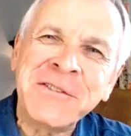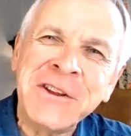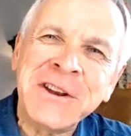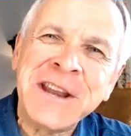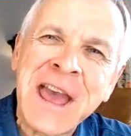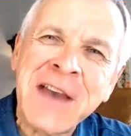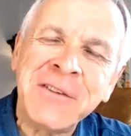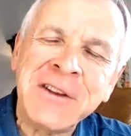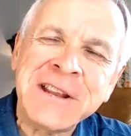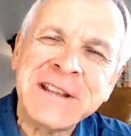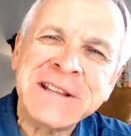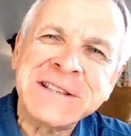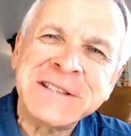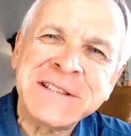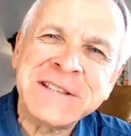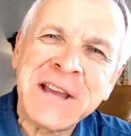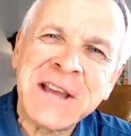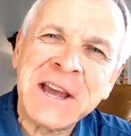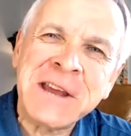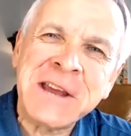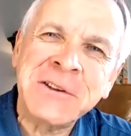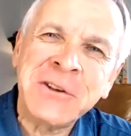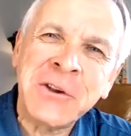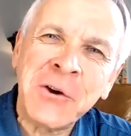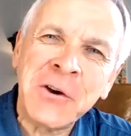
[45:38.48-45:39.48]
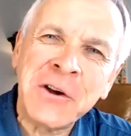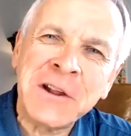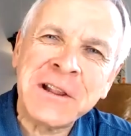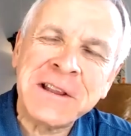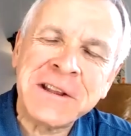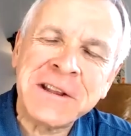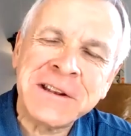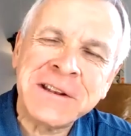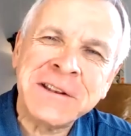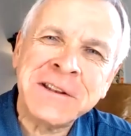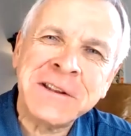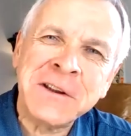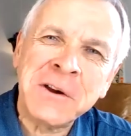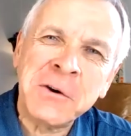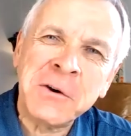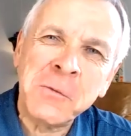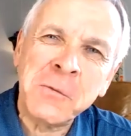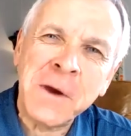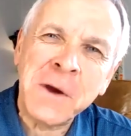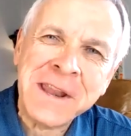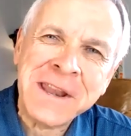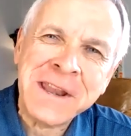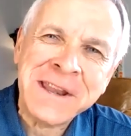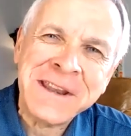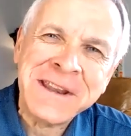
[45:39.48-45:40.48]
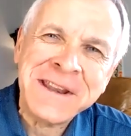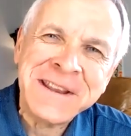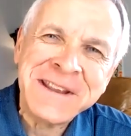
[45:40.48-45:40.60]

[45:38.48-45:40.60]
have an inside toilet until when?